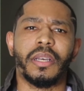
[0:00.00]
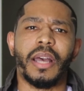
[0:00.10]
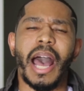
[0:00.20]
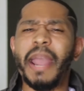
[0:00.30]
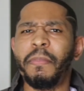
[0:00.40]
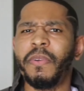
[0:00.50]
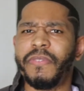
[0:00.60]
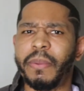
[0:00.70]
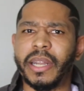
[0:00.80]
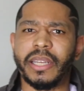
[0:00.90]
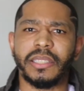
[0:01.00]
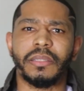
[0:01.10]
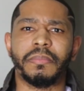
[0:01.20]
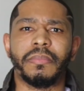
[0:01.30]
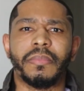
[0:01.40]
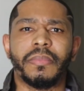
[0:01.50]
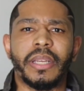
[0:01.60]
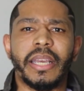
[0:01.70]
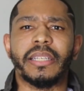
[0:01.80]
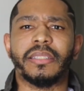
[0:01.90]

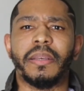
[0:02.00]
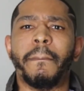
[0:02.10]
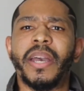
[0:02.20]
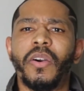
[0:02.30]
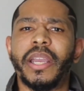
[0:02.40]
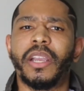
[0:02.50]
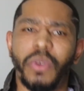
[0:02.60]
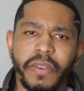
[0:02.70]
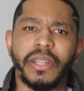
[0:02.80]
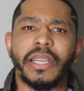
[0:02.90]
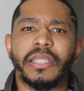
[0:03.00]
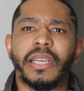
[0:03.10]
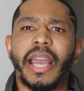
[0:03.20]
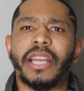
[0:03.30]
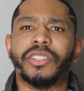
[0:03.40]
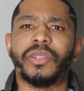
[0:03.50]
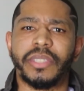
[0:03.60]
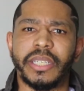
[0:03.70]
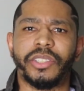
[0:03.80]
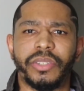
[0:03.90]
Hyperfeminism is the male equivalent to
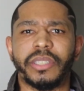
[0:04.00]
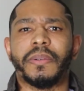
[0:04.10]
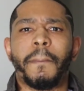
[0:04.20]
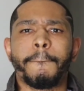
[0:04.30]
androcentrism.